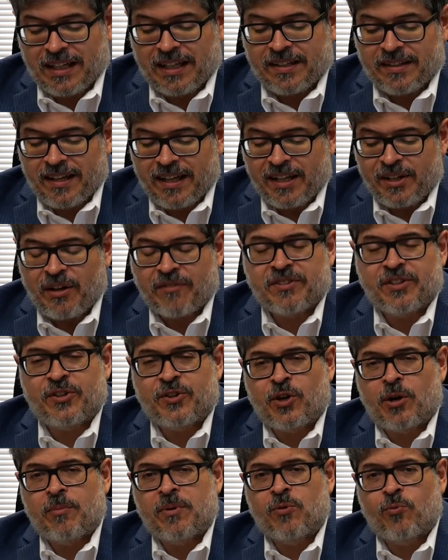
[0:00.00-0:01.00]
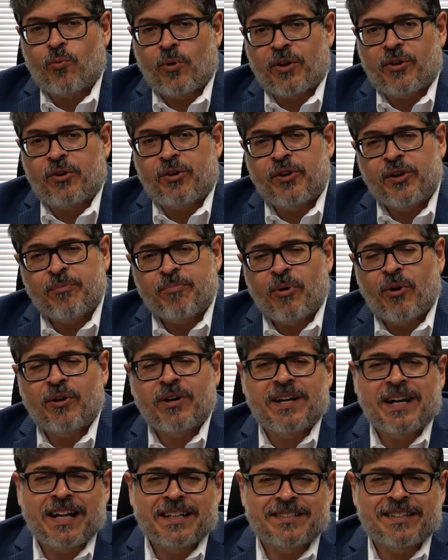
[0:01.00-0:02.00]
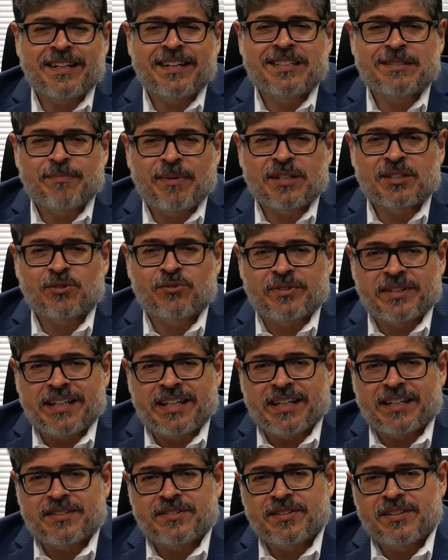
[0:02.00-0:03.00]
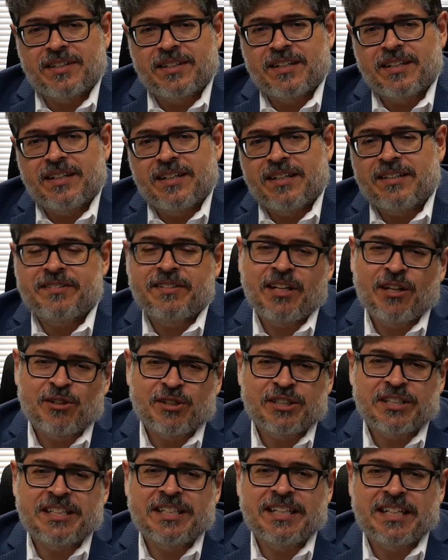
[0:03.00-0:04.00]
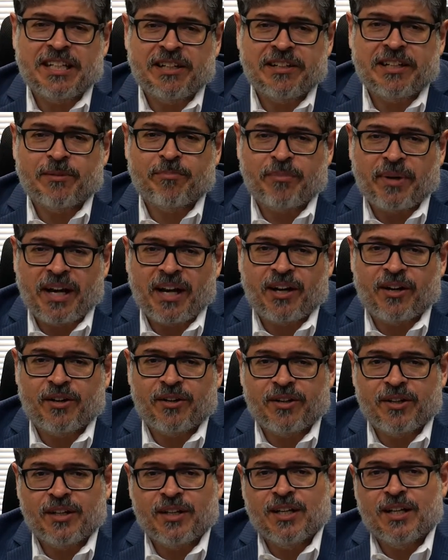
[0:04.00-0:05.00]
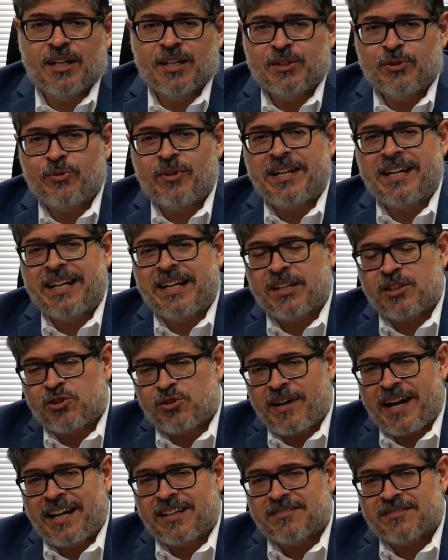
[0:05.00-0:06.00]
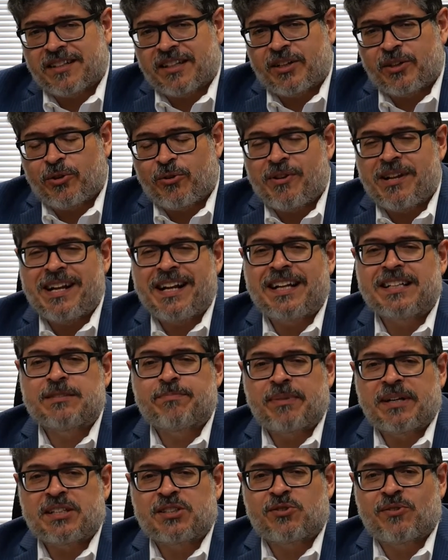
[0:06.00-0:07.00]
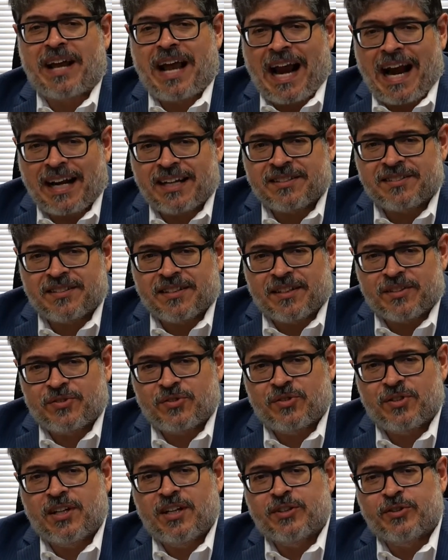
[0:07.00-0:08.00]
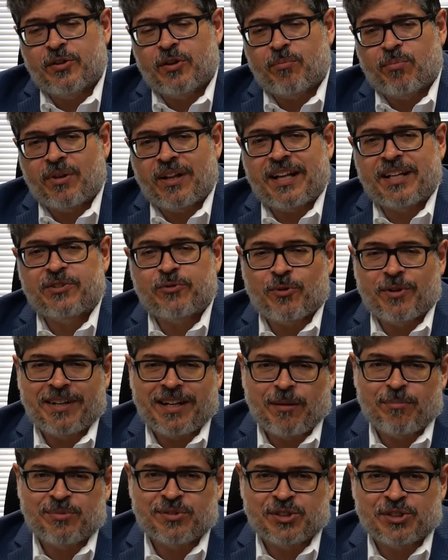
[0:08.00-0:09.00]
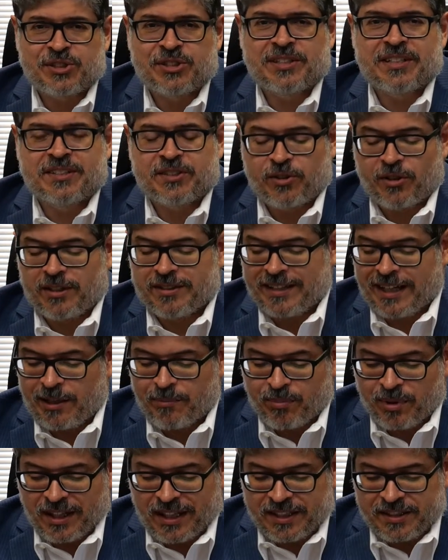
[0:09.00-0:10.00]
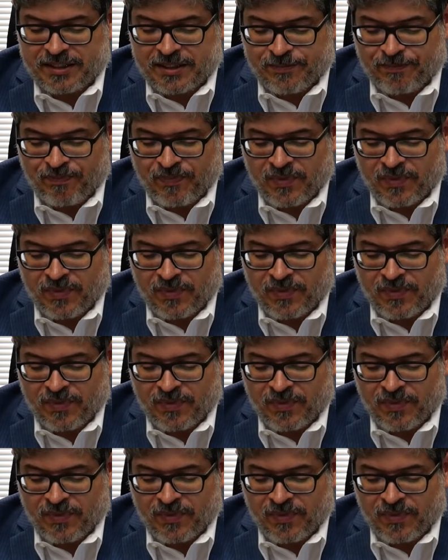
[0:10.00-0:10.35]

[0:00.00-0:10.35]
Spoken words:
Then you have to determine whether your deponent has any special needs. Is he or she hearing impaired? Do they need a translator? Do they need special access to the place where the deposition is going to take place?